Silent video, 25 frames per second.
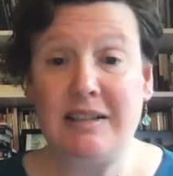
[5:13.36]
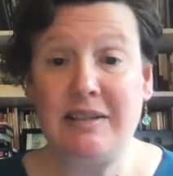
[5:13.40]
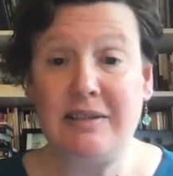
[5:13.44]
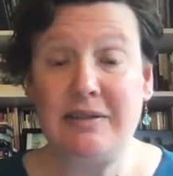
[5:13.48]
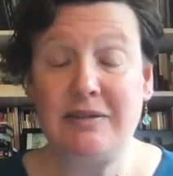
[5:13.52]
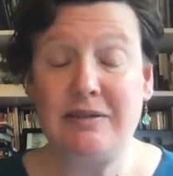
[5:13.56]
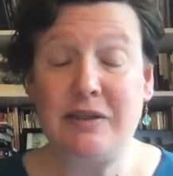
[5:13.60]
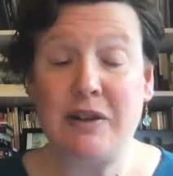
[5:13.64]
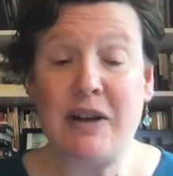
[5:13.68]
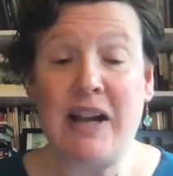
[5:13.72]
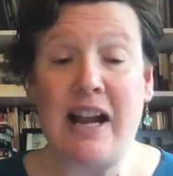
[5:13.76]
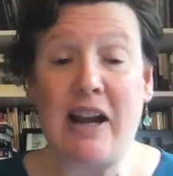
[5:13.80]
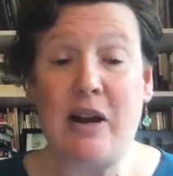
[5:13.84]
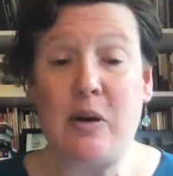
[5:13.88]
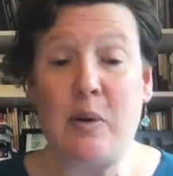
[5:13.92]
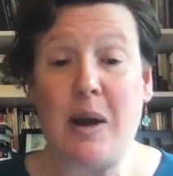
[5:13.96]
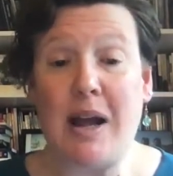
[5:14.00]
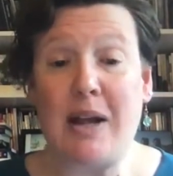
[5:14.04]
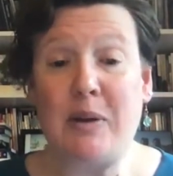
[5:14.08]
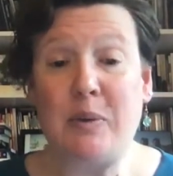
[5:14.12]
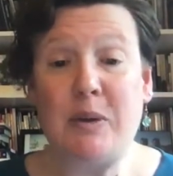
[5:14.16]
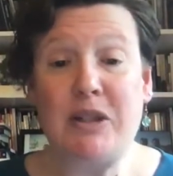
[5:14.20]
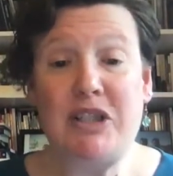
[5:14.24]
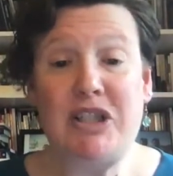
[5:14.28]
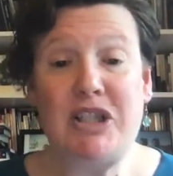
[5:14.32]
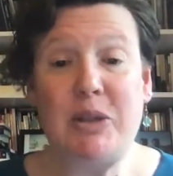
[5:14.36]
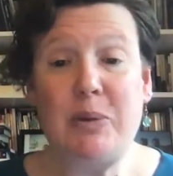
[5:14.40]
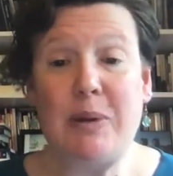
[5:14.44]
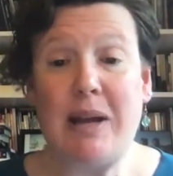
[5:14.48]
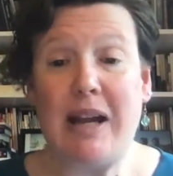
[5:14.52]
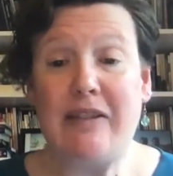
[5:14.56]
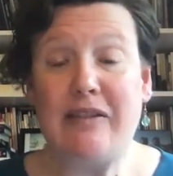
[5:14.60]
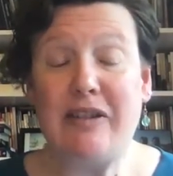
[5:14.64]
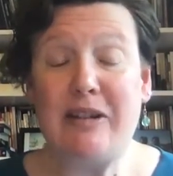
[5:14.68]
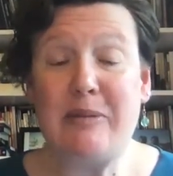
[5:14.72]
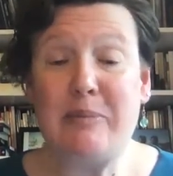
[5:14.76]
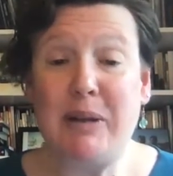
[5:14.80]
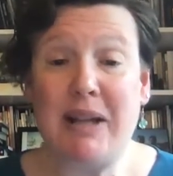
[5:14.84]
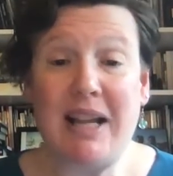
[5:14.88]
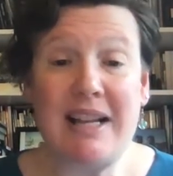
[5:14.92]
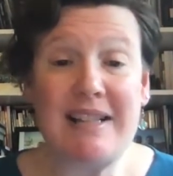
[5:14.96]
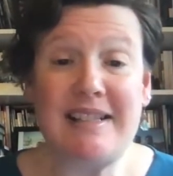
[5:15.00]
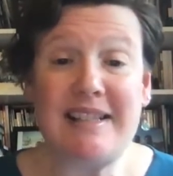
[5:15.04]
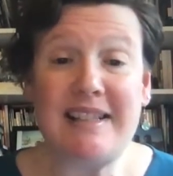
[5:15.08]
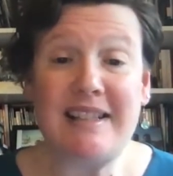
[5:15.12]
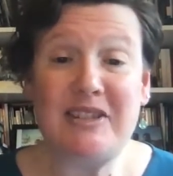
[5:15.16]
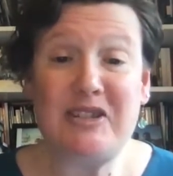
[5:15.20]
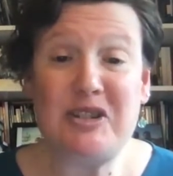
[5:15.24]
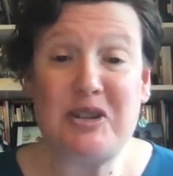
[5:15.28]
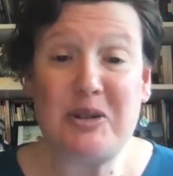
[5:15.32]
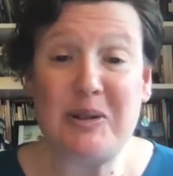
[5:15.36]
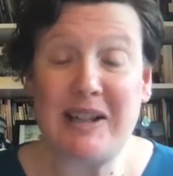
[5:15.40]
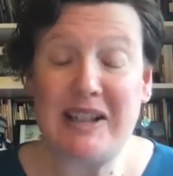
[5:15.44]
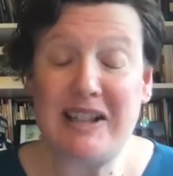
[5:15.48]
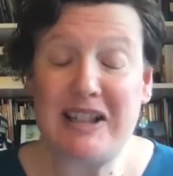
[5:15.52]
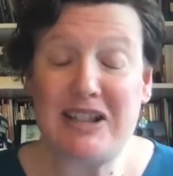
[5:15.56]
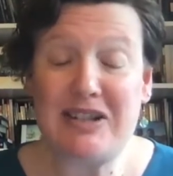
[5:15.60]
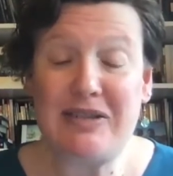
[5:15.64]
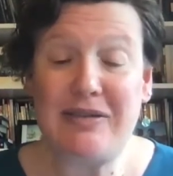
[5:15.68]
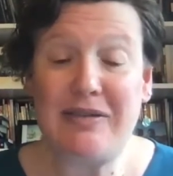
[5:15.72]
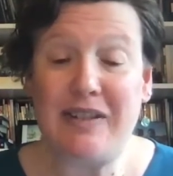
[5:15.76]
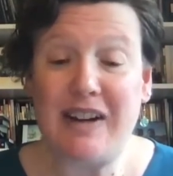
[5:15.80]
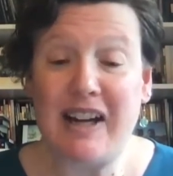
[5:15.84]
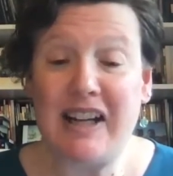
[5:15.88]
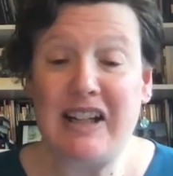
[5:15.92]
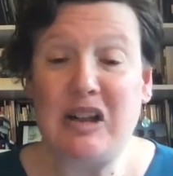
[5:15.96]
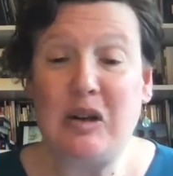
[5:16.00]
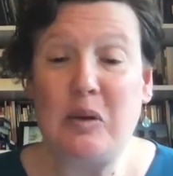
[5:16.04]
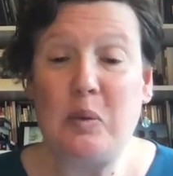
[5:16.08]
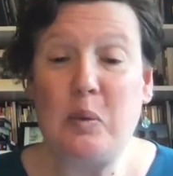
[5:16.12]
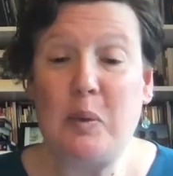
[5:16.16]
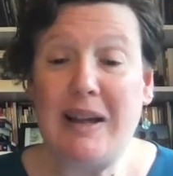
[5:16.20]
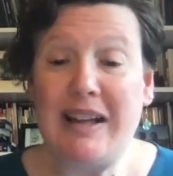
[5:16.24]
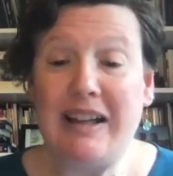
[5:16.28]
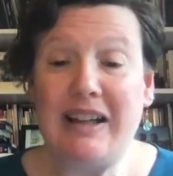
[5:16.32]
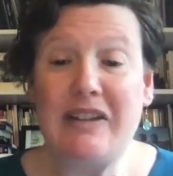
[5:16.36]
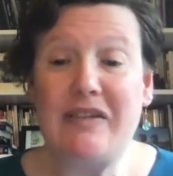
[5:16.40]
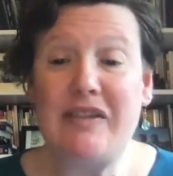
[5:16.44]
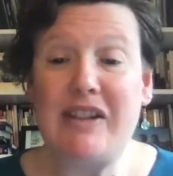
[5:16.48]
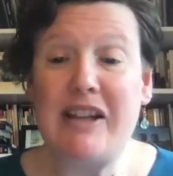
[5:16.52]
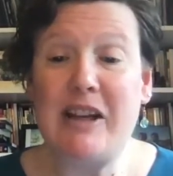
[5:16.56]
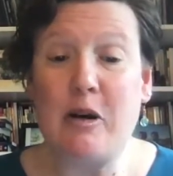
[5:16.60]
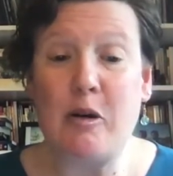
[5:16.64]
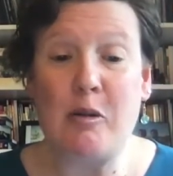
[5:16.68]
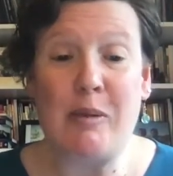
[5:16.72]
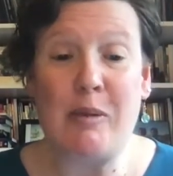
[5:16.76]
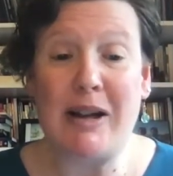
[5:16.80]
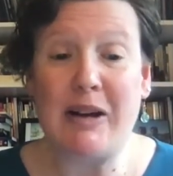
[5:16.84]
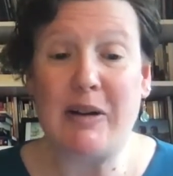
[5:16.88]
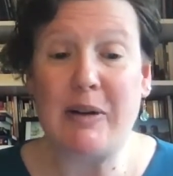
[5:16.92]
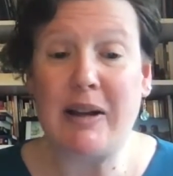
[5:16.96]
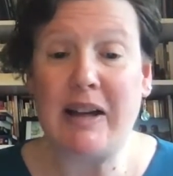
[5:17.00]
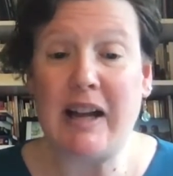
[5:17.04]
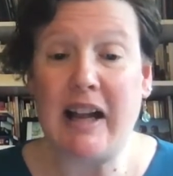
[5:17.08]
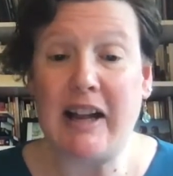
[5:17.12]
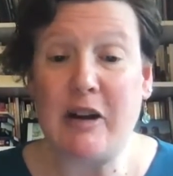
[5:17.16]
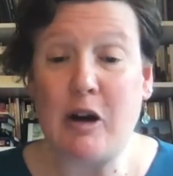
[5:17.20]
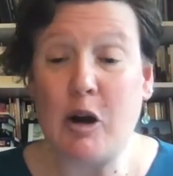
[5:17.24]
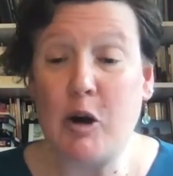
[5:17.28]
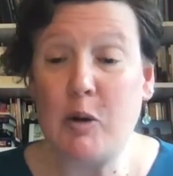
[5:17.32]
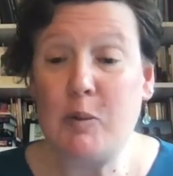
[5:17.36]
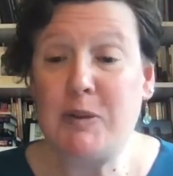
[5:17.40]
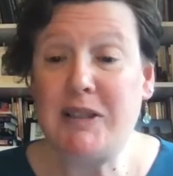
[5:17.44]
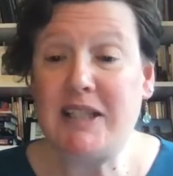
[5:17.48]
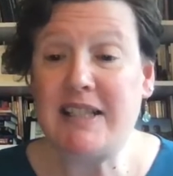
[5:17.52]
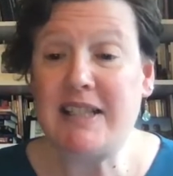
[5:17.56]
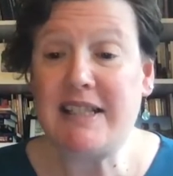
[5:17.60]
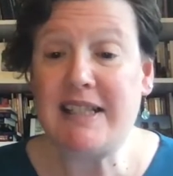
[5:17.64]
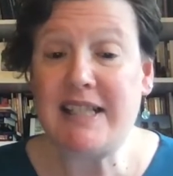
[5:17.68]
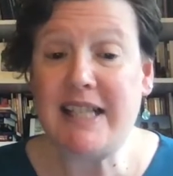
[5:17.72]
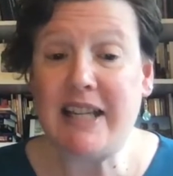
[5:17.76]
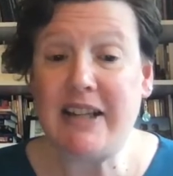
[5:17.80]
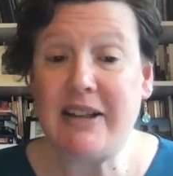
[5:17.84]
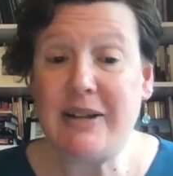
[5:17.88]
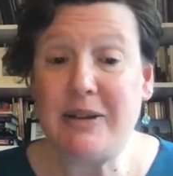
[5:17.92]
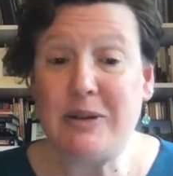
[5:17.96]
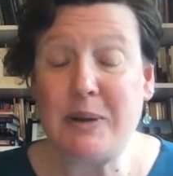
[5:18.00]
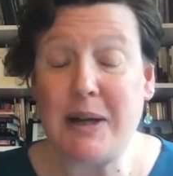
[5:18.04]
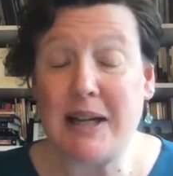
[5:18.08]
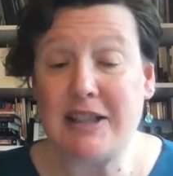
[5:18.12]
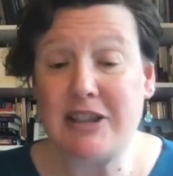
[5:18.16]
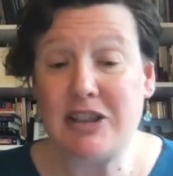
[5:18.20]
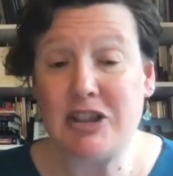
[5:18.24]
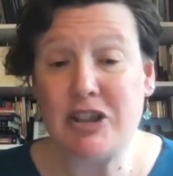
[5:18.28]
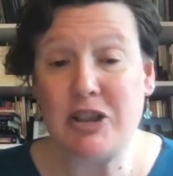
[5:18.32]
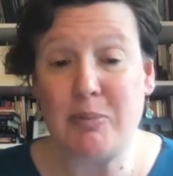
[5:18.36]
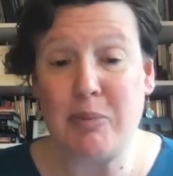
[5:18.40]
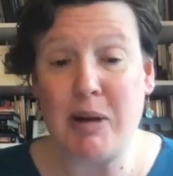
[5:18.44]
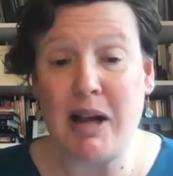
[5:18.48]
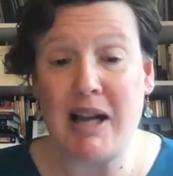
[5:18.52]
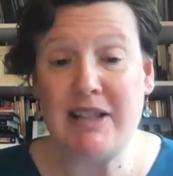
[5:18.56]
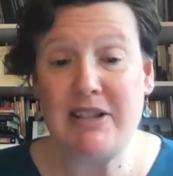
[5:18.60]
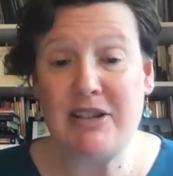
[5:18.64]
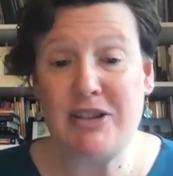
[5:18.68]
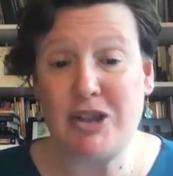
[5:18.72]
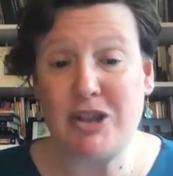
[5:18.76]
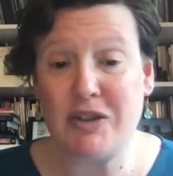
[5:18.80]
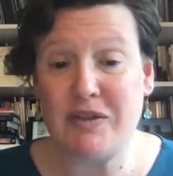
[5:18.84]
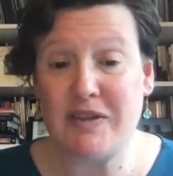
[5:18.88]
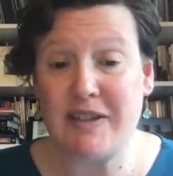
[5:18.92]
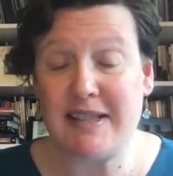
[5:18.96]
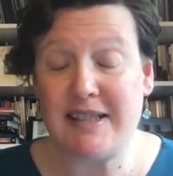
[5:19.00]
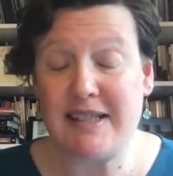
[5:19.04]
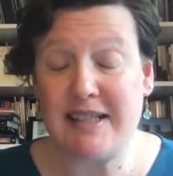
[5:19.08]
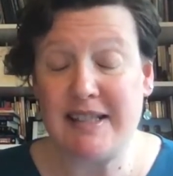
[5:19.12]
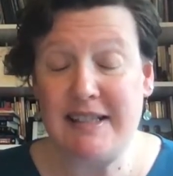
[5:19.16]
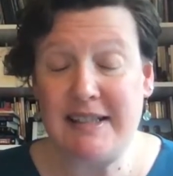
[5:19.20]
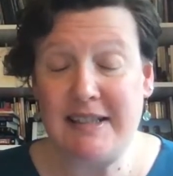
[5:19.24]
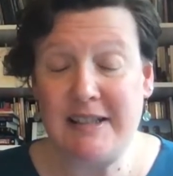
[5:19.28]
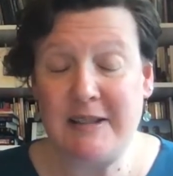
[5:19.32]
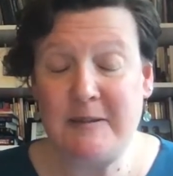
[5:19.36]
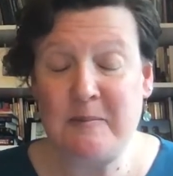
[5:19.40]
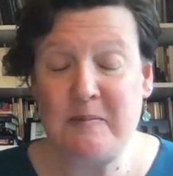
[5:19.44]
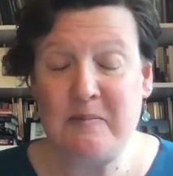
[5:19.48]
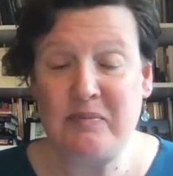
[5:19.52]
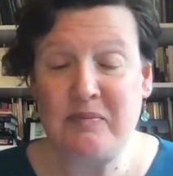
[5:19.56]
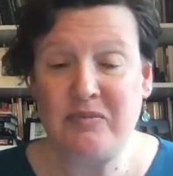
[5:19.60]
For now, I wish you every blessing during this final week of the Omer, and I hope to see you at Shabbat services,